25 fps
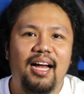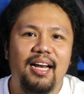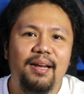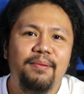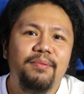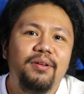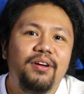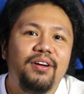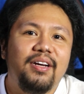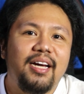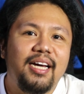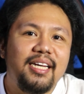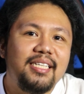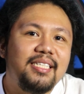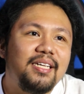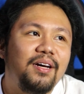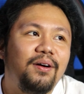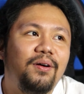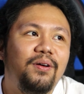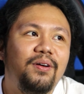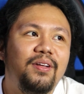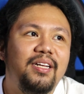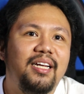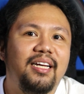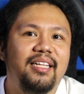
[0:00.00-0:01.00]
Alam nyo guys,
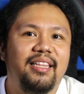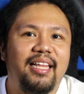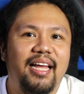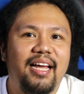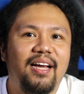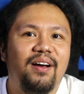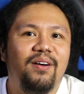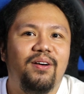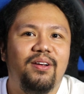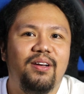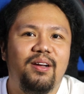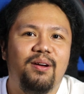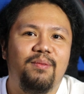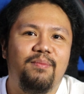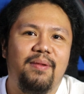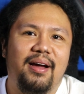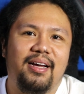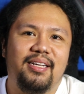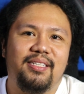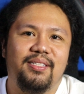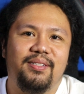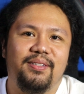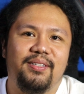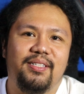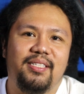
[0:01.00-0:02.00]
ako, nag-take ako ng
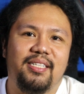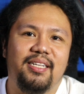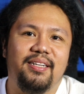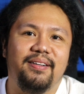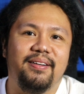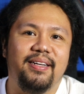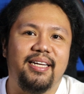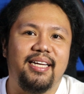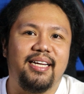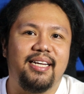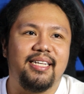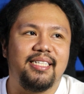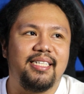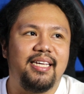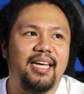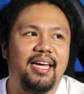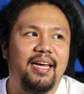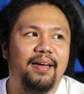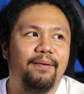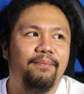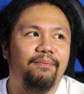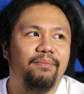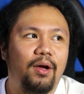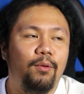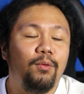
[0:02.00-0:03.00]
master's degree
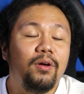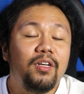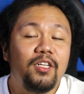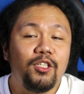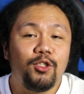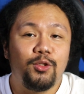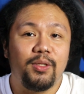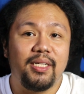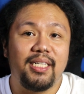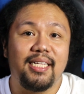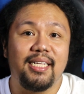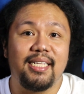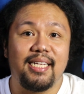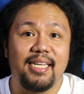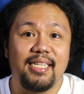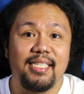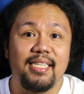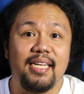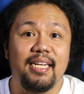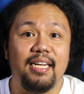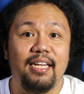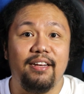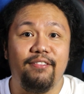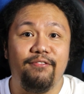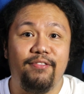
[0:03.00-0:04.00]
kasi I wanna treat it
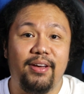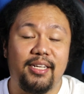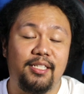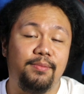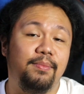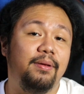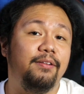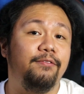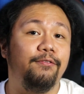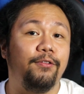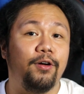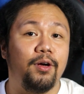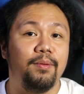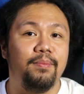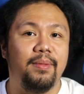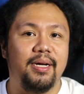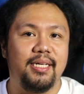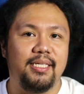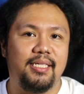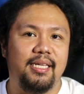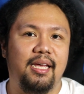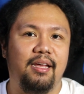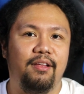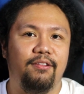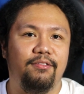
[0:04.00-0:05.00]
as an investment for
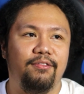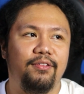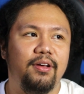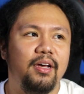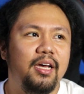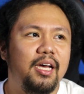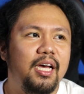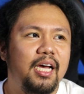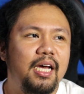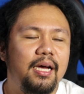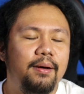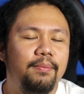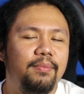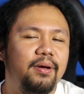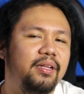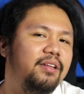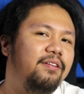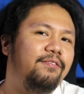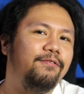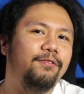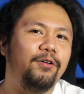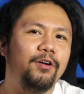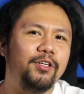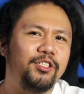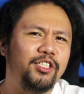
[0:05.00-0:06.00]
myself. But
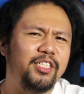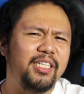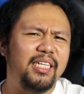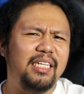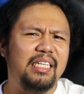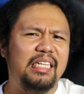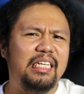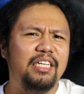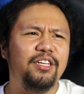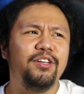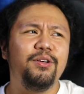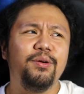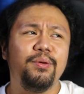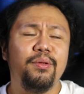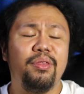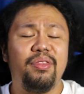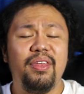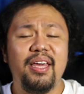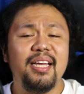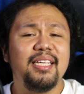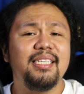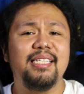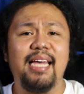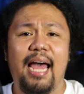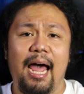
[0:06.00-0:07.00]
unfortunately, you know,
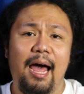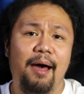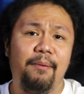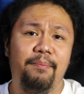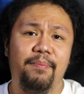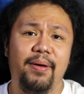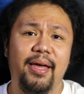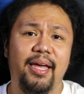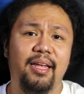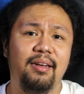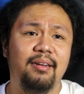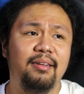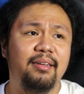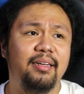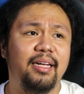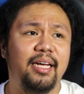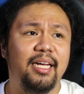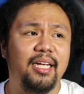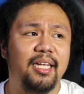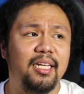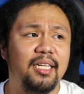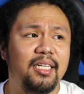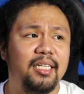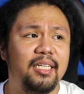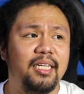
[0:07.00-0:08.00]
things happen
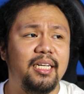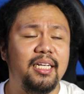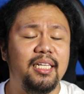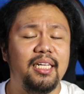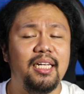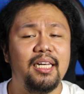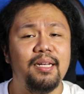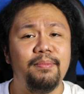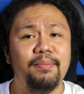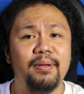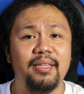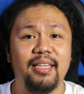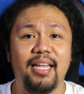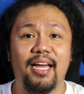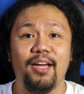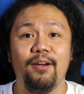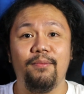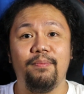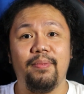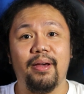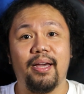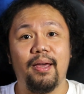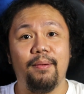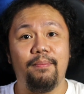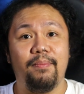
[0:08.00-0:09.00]
and hindi naman
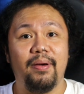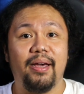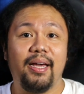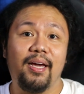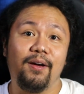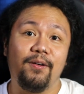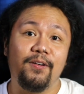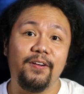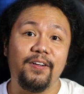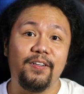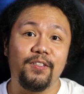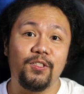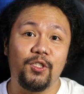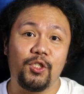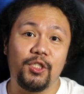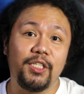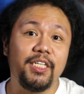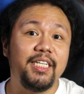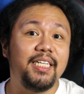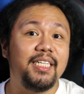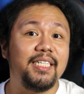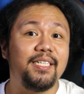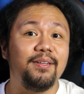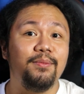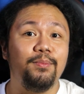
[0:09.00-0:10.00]
tayo pare-pareho ng
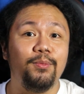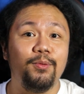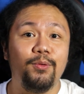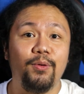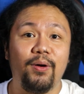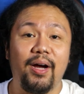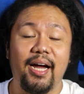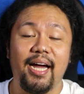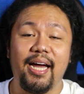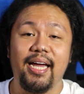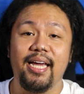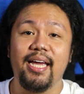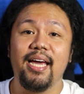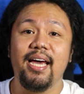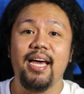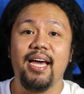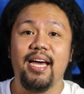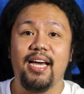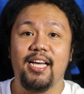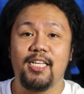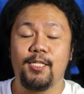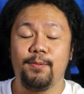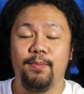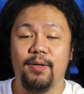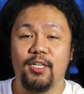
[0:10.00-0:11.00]
journey sa buhay,
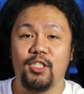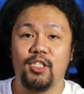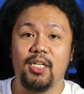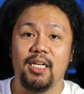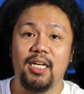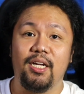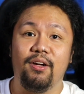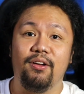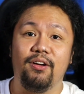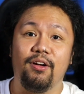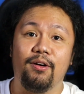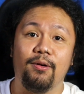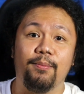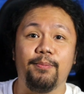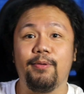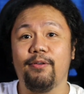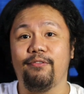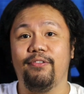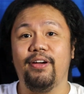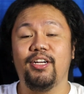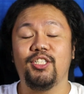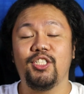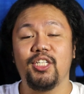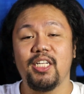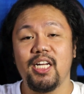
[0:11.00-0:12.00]
especially on our
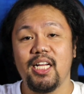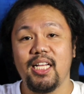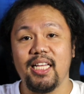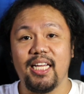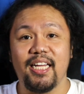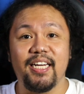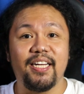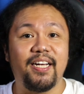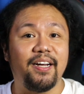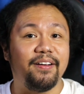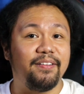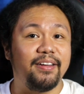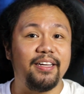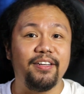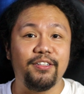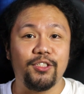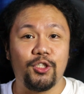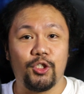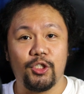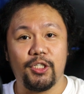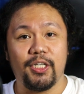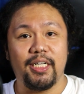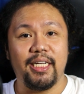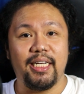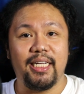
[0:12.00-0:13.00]
professional and
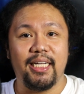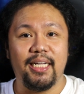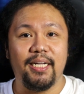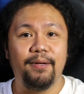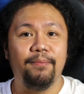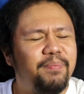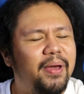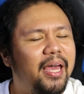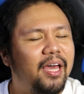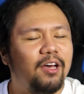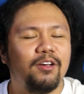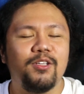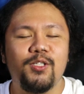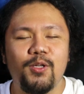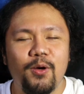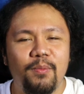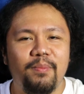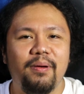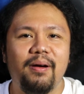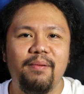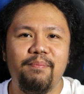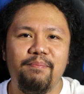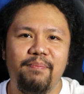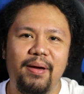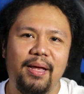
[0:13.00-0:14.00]
career journey. Pero
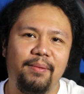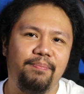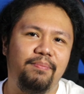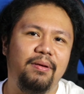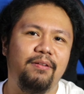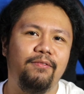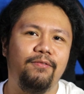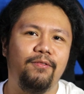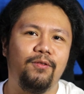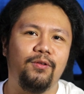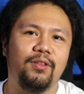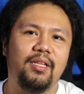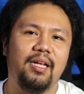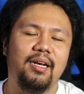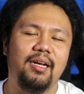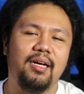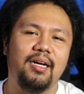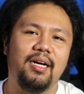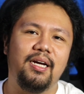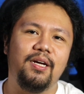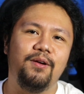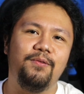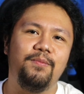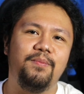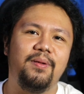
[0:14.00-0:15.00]
sobrang pet peeve ko
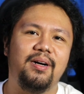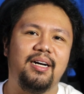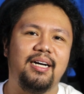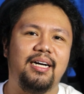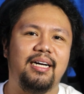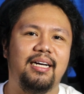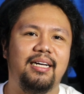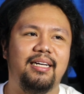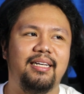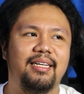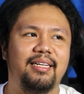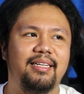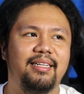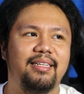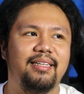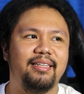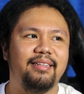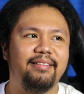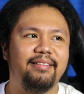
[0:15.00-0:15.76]
talaga yung mga